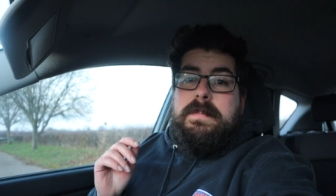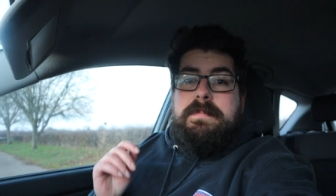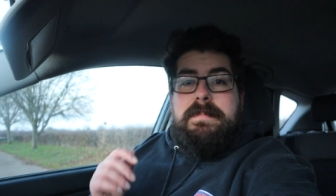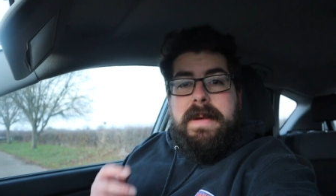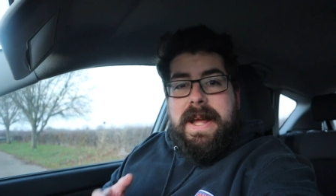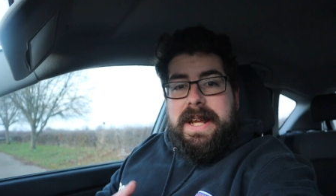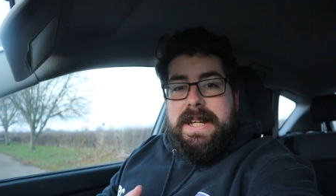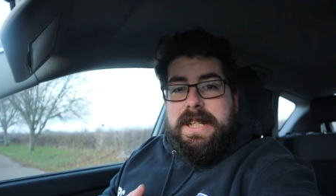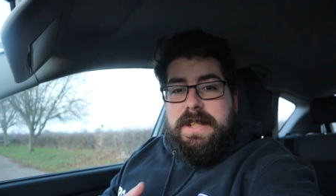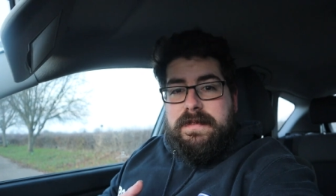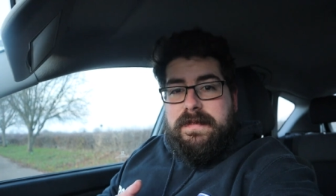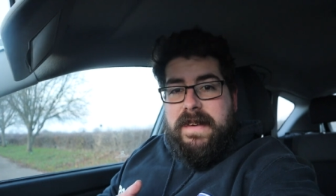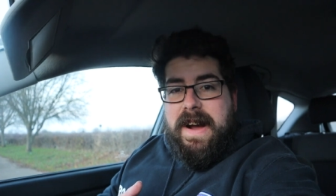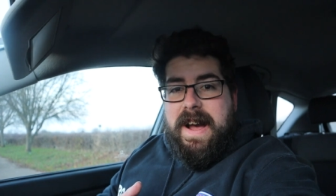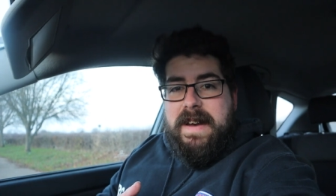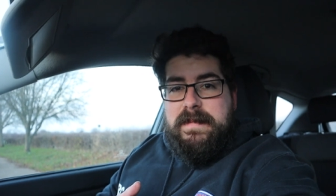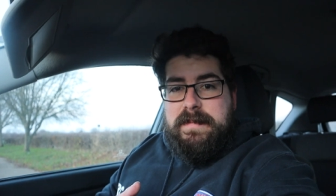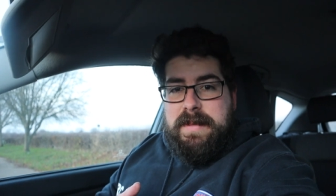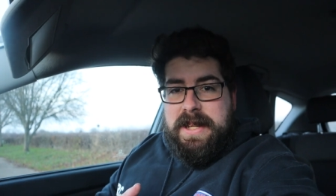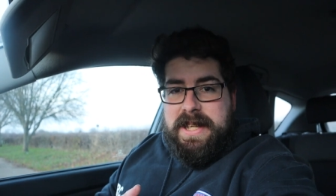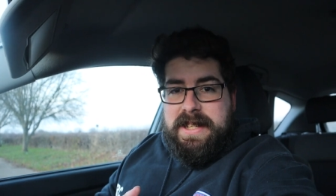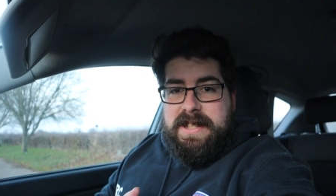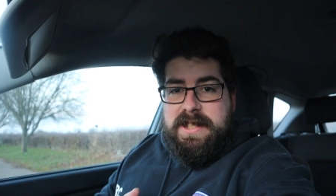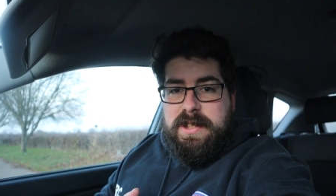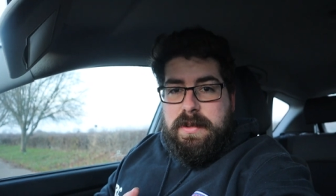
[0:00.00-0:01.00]
Managed five
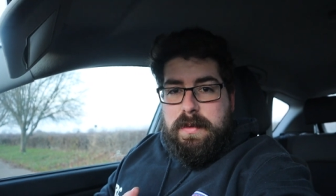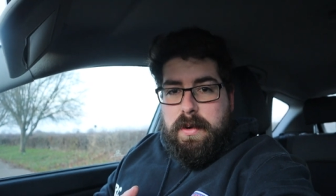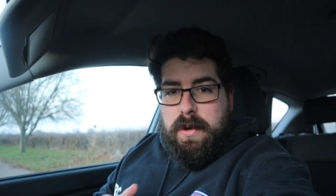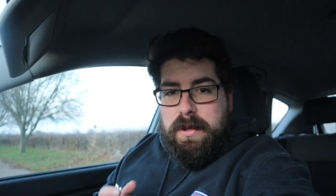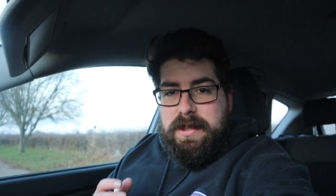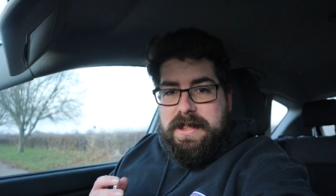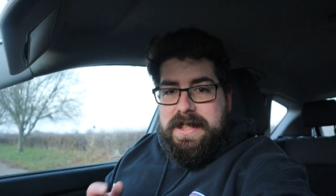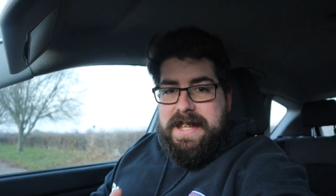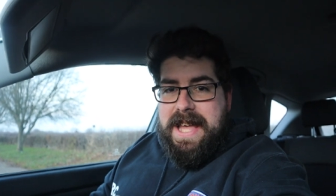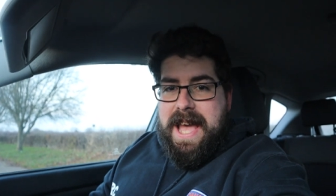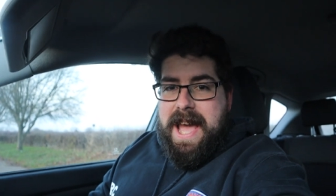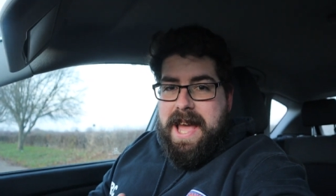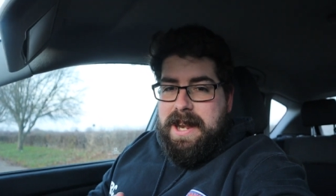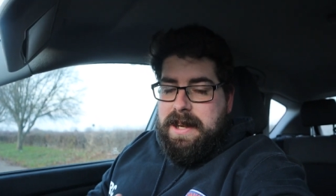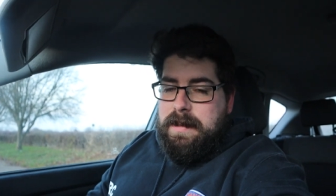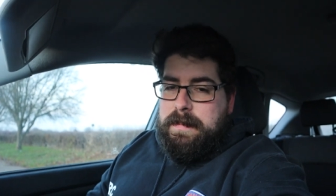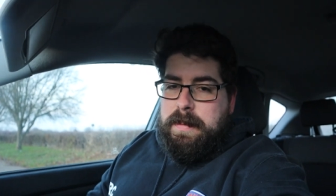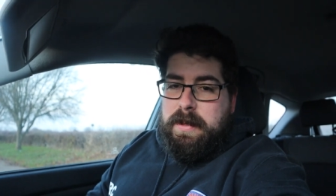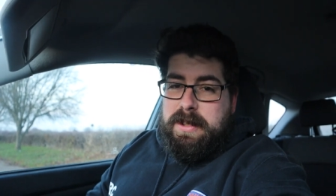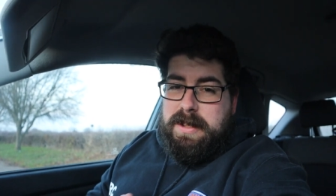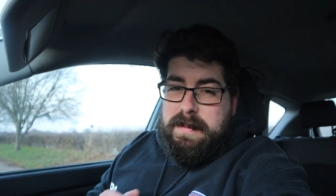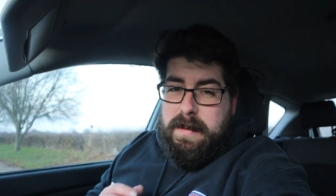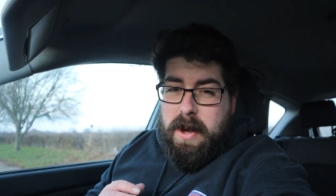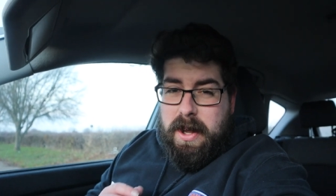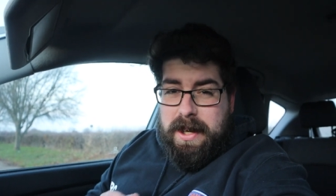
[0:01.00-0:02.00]
minutes towards the end,
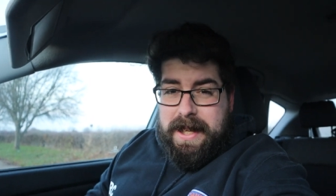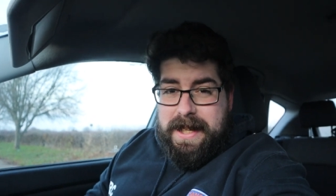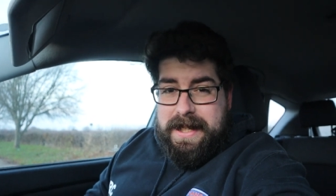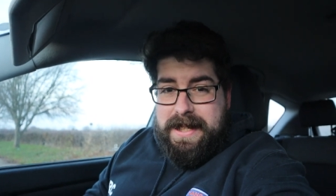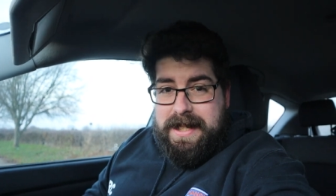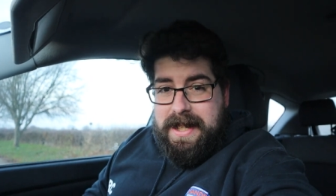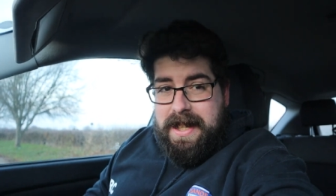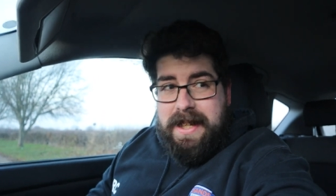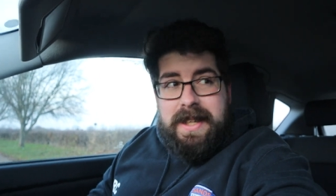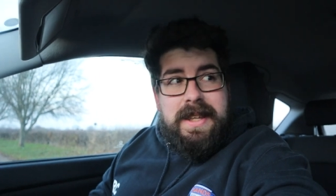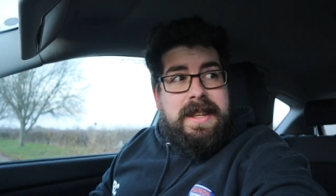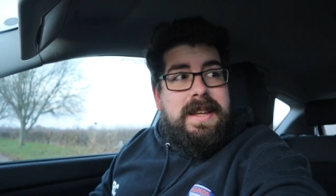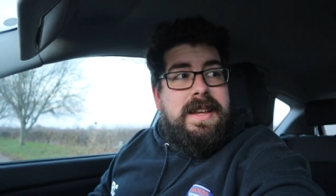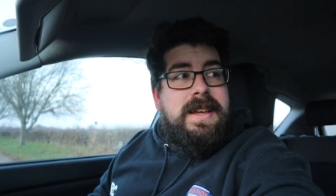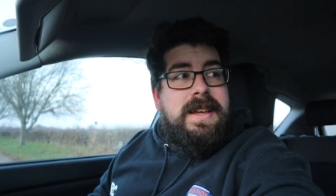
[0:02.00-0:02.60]
but to be honest,